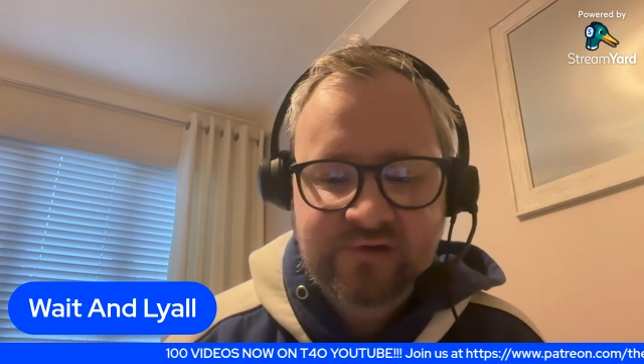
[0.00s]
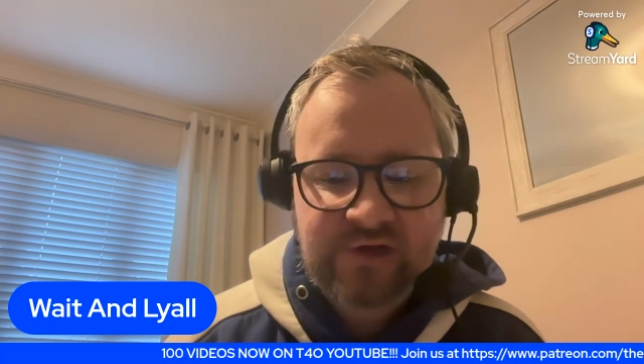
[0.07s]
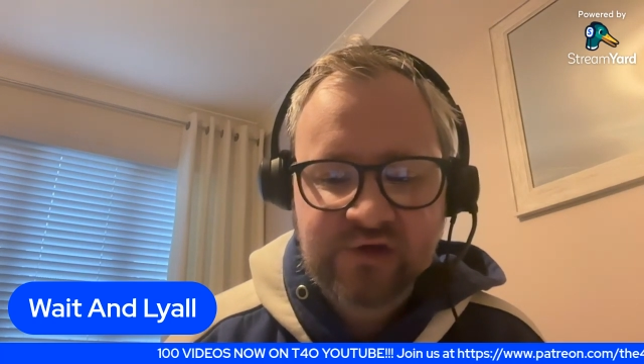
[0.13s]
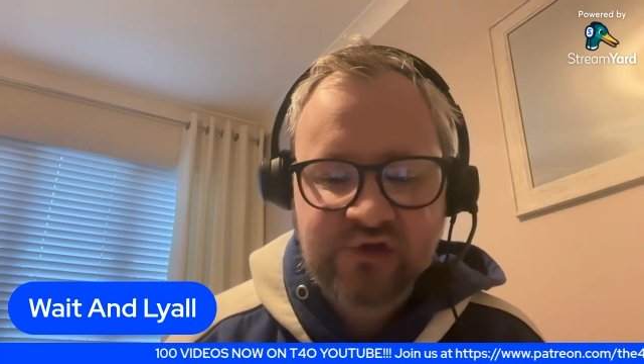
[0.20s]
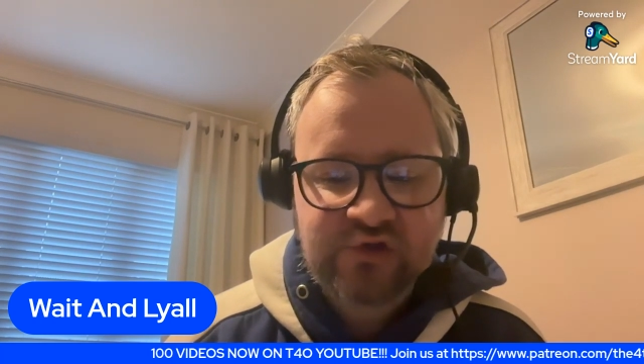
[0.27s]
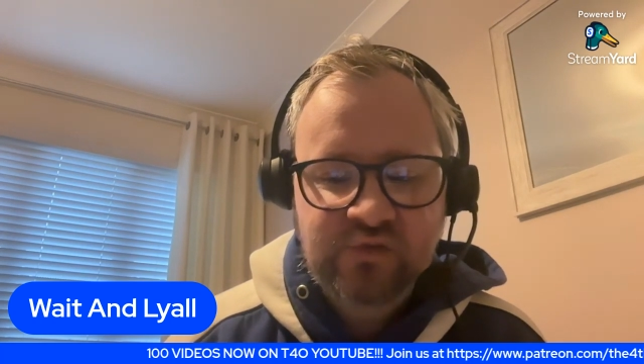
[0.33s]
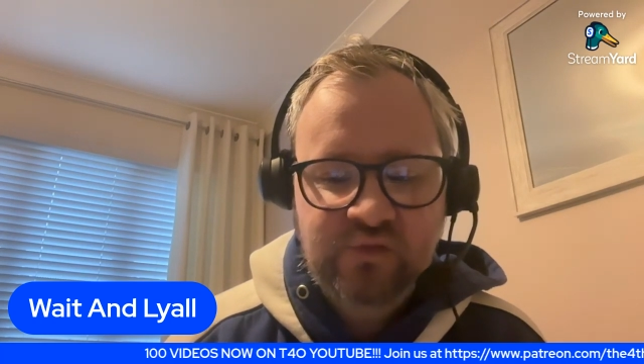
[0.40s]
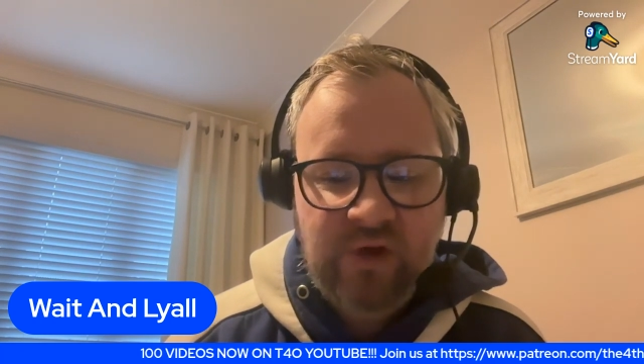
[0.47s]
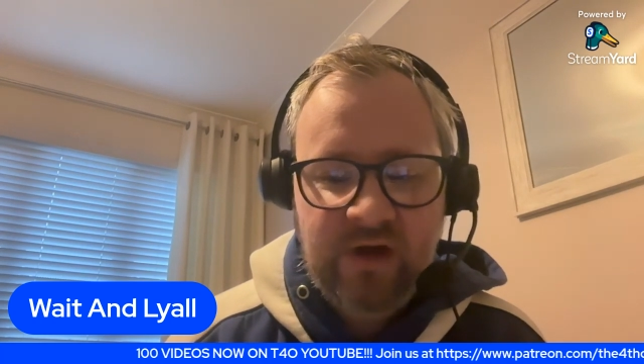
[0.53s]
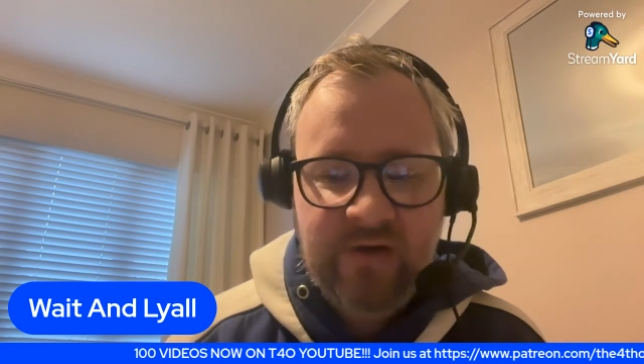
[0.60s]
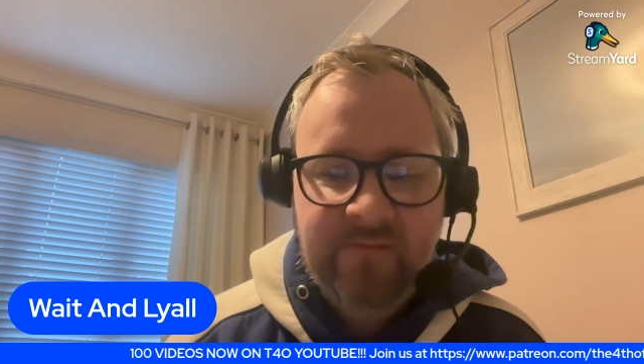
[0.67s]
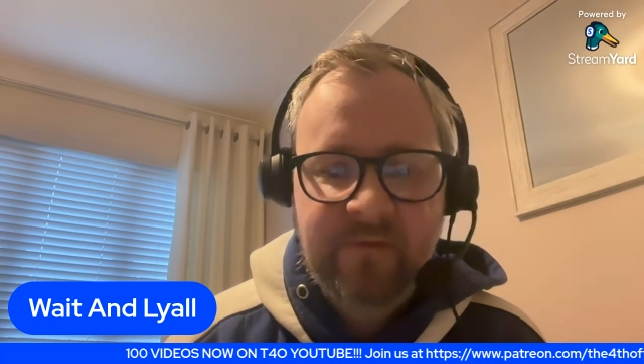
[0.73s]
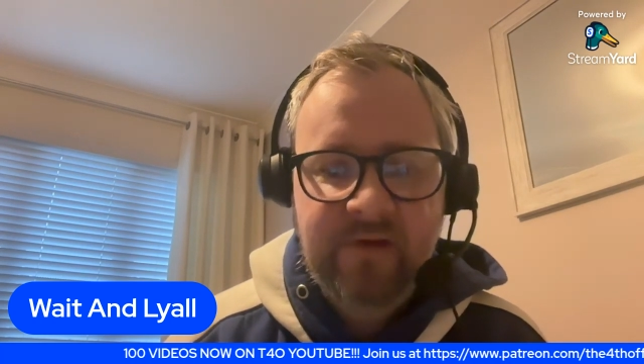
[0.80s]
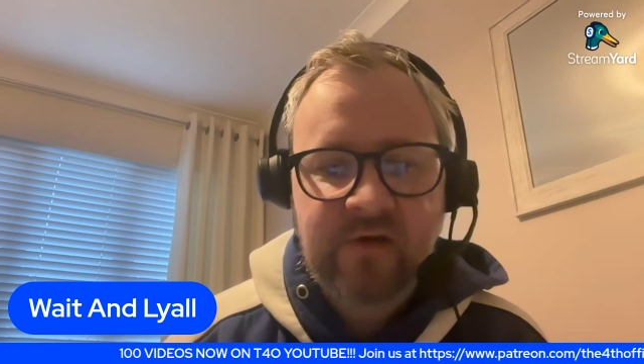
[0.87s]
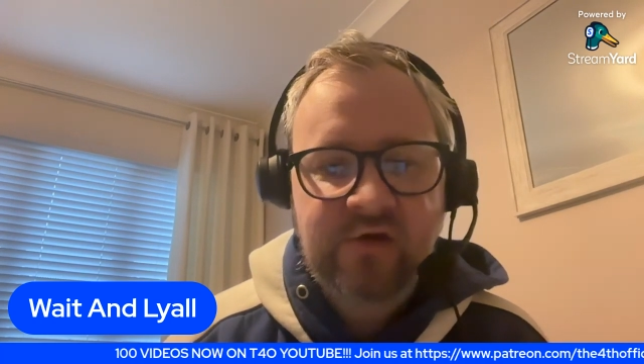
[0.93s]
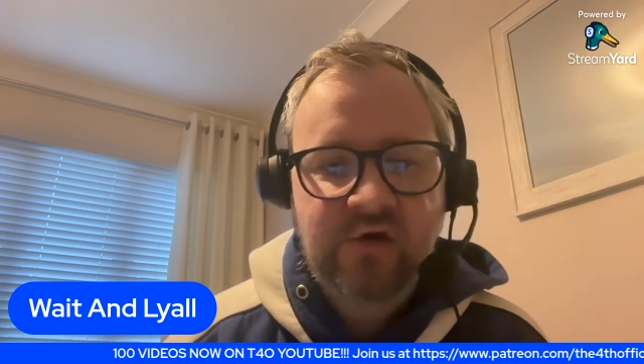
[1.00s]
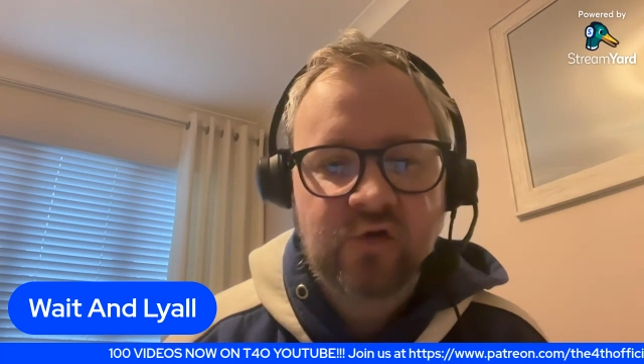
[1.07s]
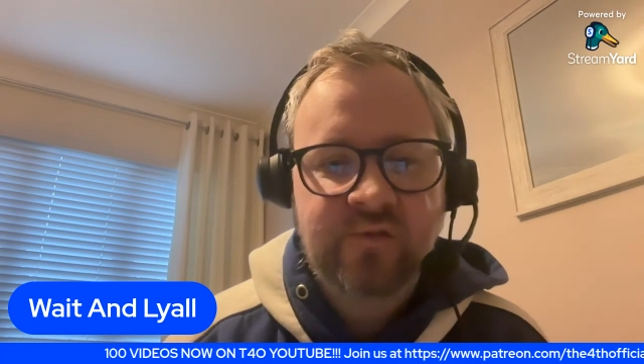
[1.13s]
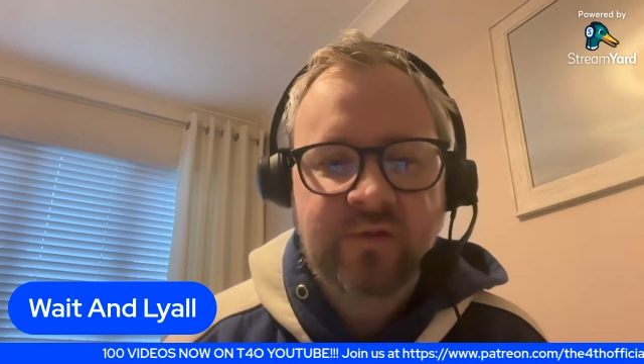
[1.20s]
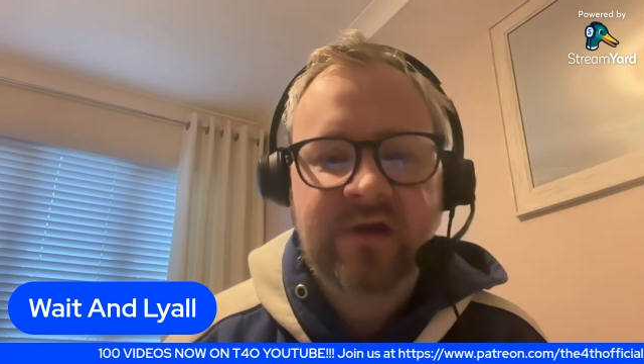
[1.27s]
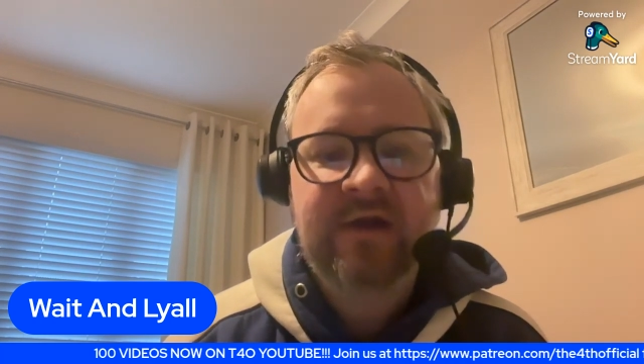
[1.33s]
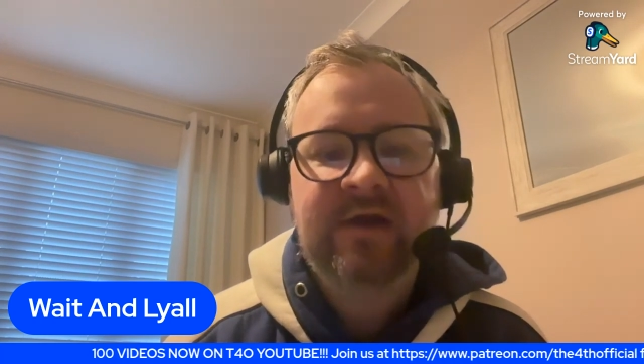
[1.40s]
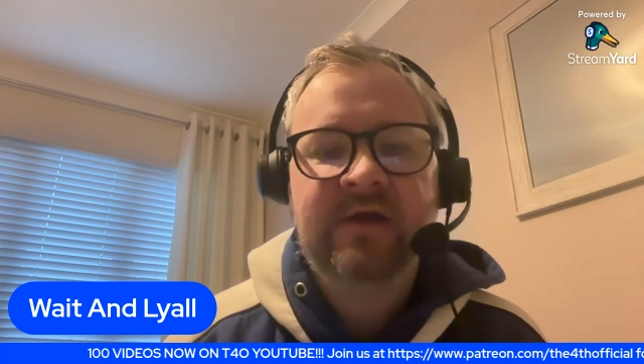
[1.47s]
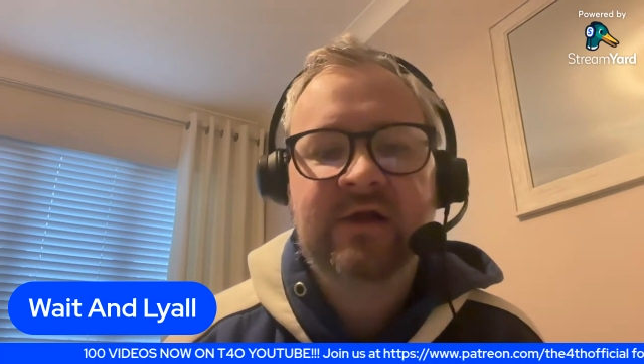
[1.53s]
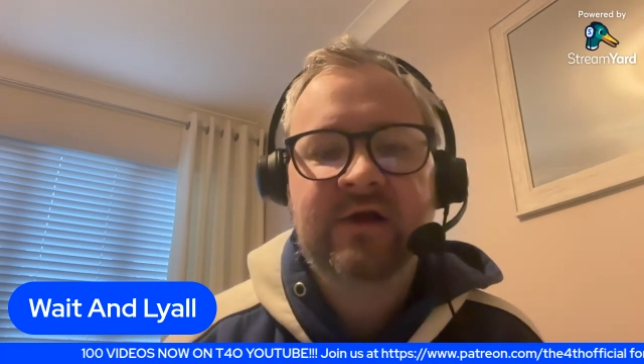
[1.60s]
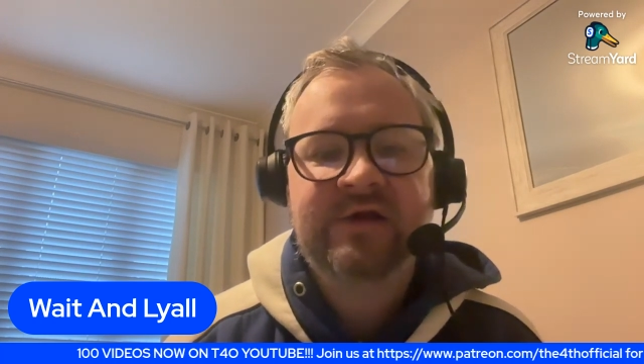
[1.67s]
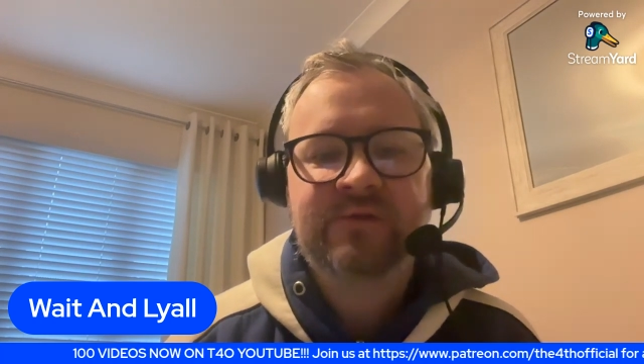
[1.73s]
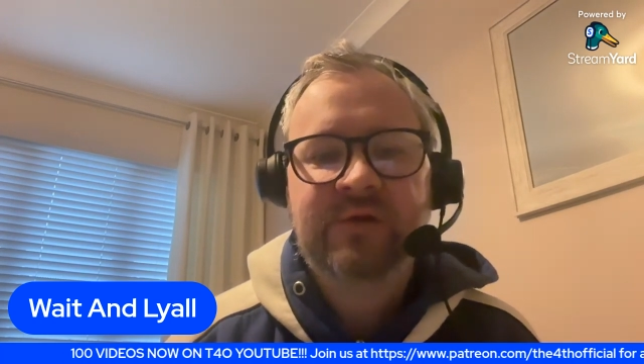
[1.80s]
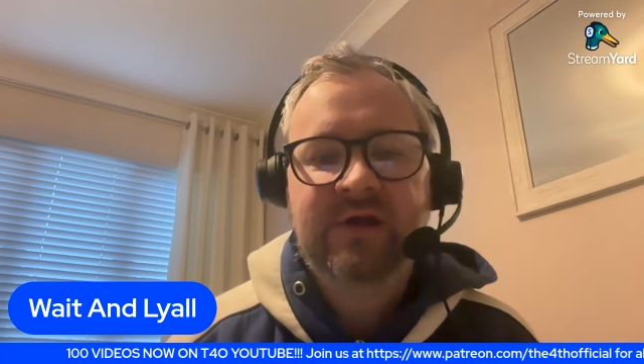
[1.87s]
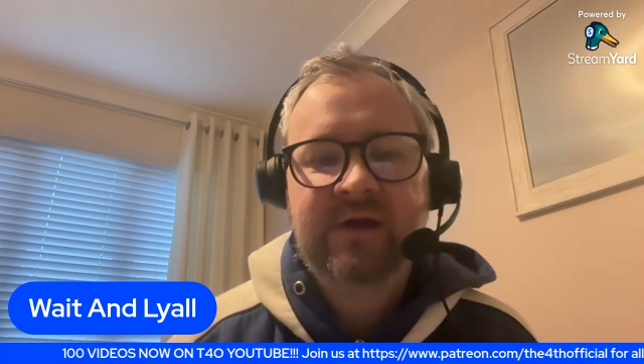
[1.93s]
Saint-Gilloise in Europa League
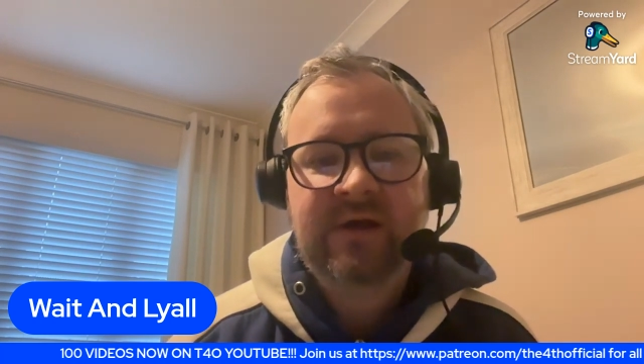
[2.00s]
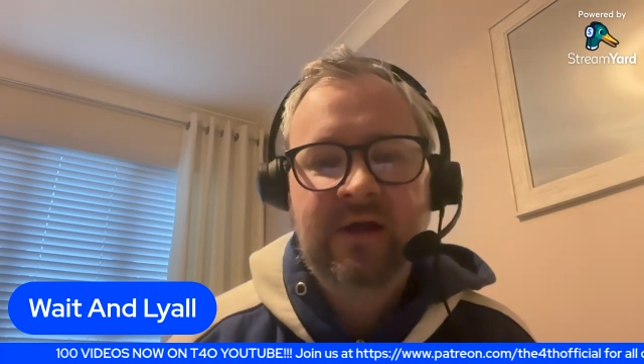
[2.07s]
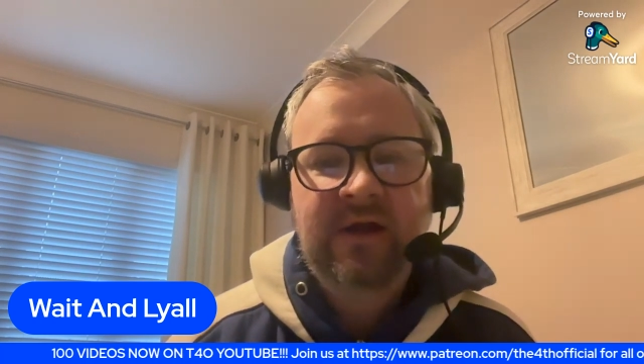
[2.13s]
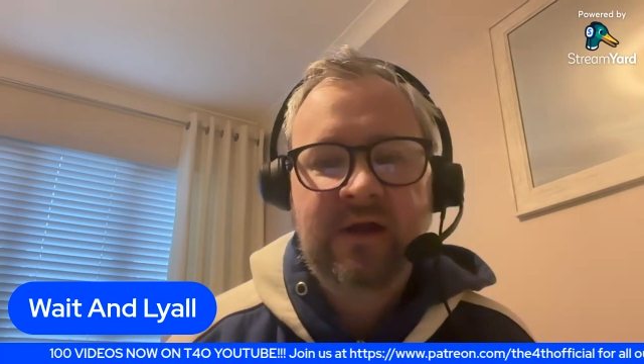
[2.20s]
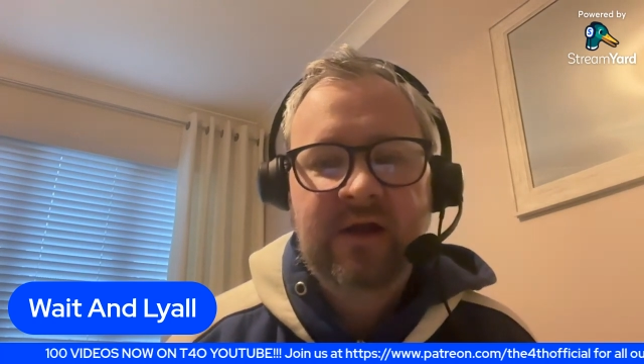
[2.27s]
last week,